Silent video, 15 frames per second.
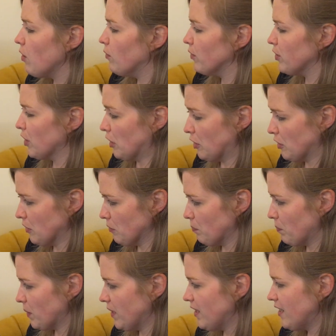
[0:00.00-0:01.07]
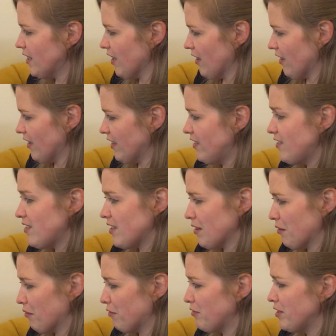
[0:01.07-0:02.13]
with her looping, curling,
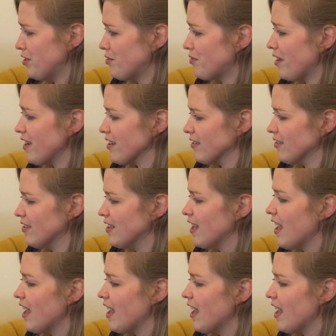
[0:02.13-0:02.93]
silvery trail,